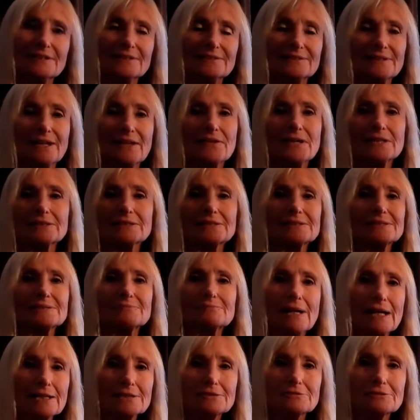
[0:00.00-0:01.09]
Now that doesn't
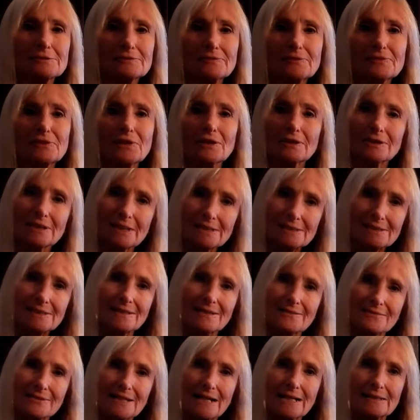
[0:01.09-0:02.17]
matter if you've got less than
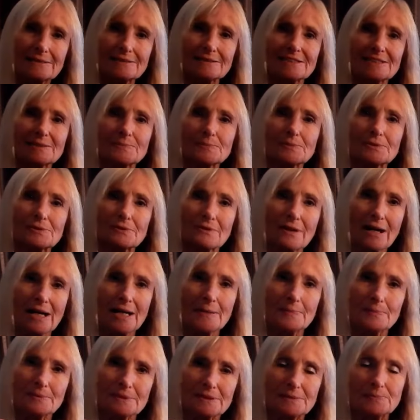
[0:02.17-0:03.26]
1,000
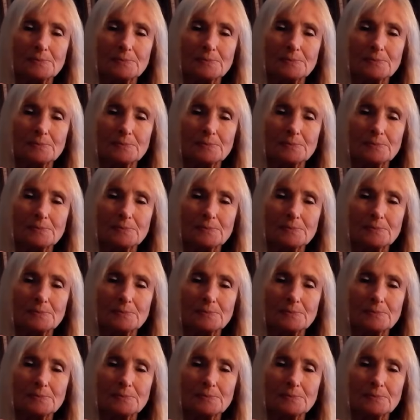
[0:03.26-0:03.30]
subscribers,